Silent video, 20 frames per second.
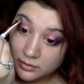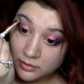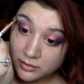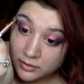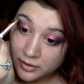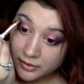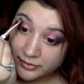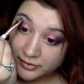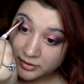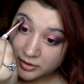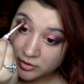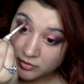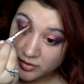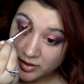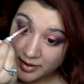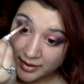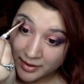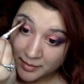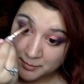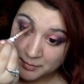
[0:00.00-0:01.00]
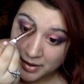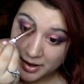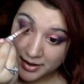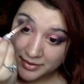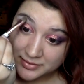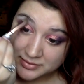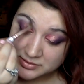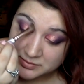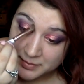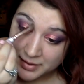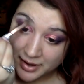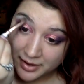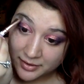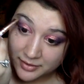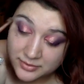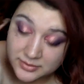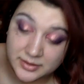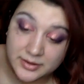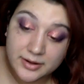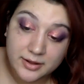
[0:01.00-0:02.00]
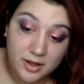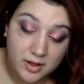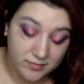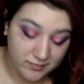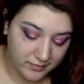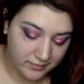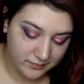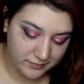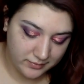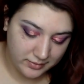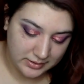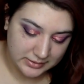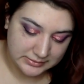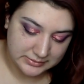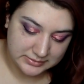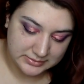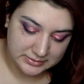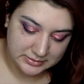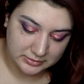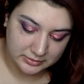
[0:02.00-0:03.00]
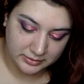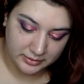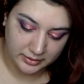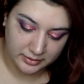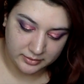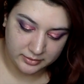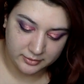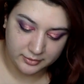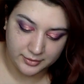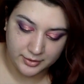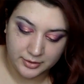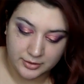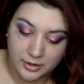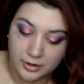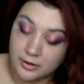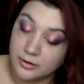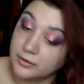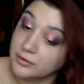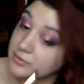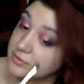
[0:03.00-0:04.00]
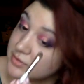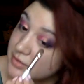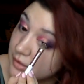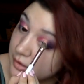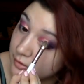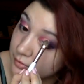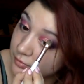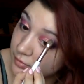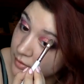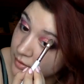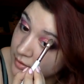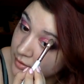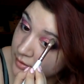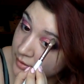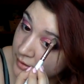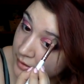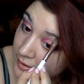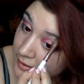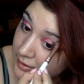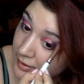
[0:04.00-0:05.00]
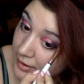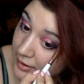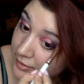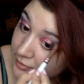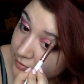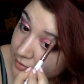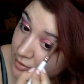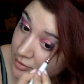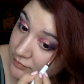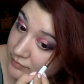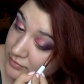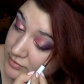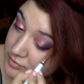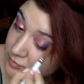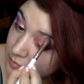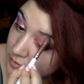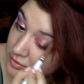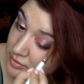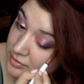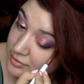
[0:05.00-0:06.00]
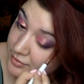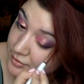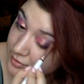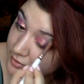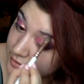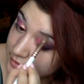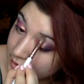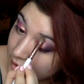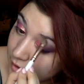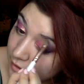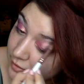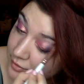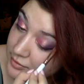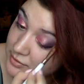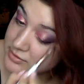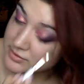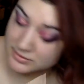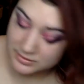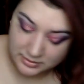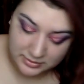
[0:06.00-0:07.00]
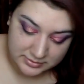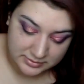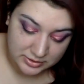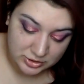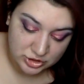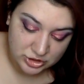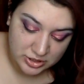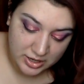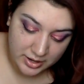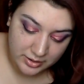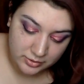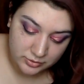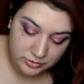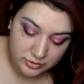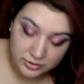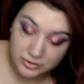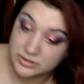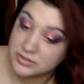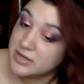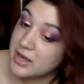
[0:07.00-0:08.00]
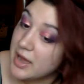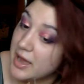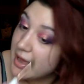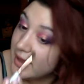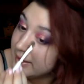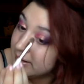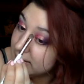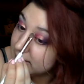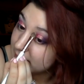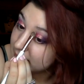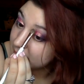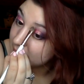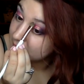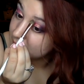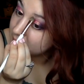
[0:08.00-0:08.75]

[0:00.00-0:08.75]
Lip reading: I think you can buy this palette that I got for free. It's still like $30 though. And I don't know if it's worth $30 because the shadows are tiny.